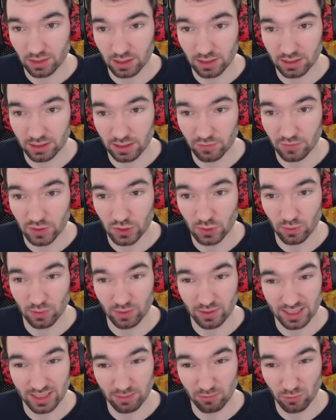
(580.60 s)
That gives you
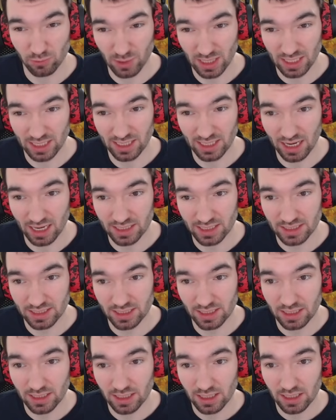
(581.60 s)
some really
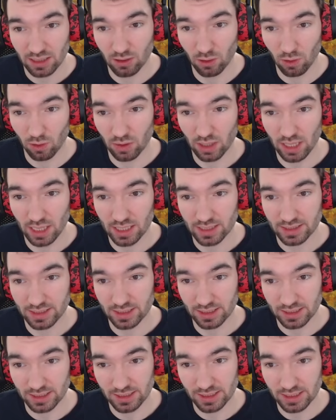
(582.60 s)
nasty,
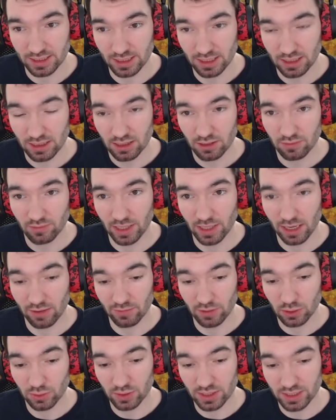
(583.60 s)
long-lasting CC.
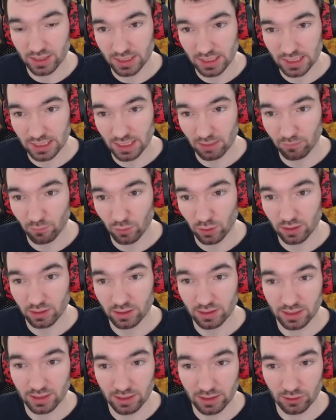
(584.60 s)
Whenever you CC someone,
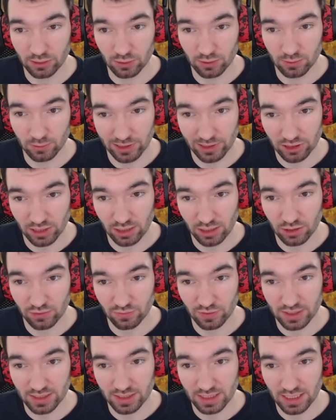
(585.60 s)
the recharge
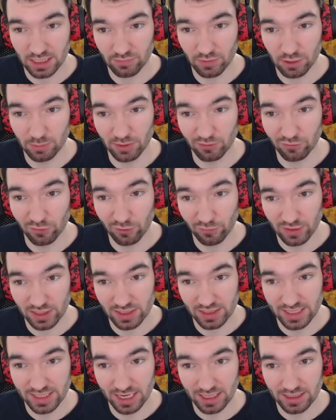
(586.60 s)
of the skill will be
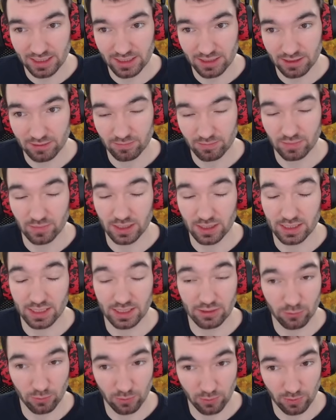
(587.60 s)
15 seconds. That's
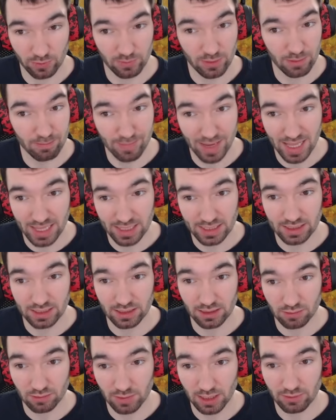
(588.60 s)
immense.
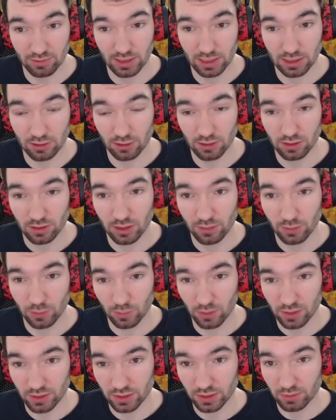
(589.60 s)
It's really, really good. I would
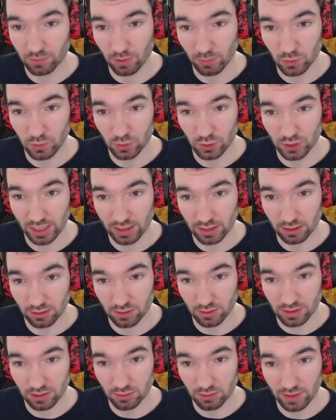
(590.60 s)
also swap to Shattered
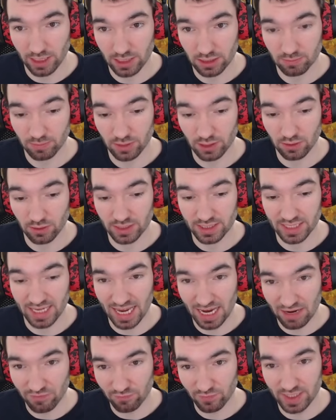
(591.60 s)
Concentration, because
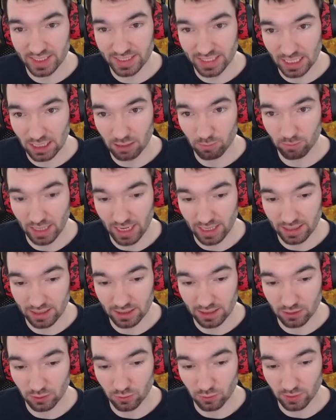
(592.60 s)
every single blade
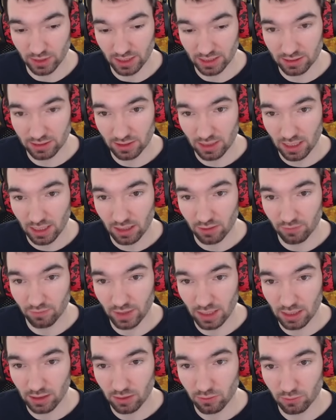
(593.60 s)
that you hit
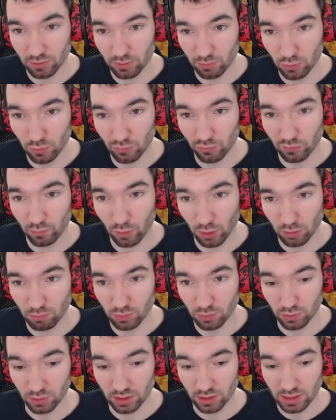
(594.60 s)
will remove one
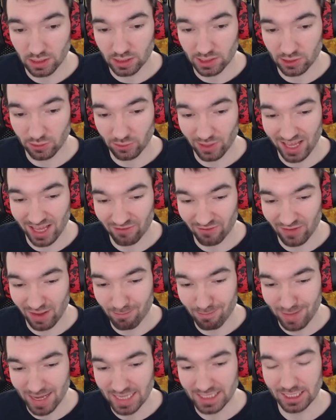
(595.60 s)
boon. So you have
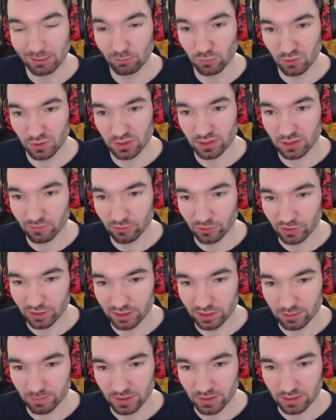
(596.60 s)
amazing boons with
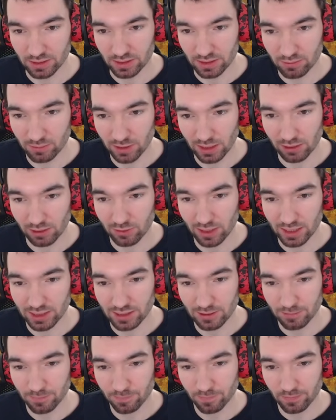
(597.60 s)
this build. It's really
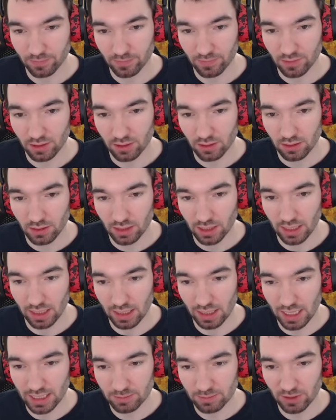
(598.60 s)
crazy.
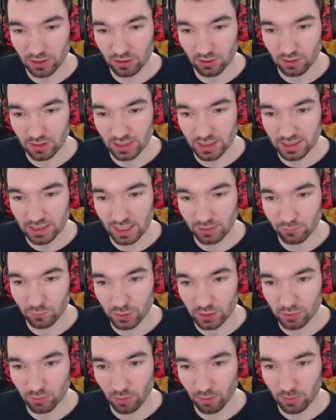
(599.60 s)
And last but not least, I
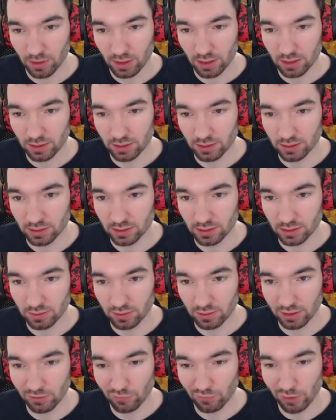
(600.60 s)
would swap the
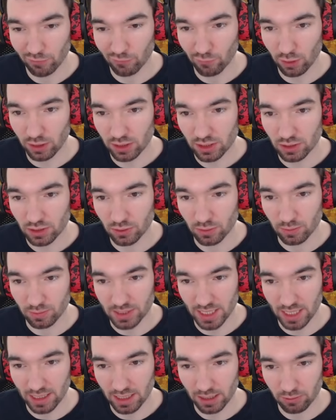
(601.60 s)
Infinite Forge to
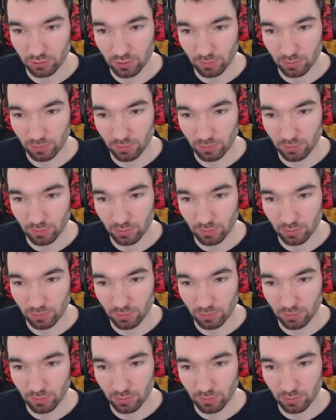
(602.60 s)
Psychic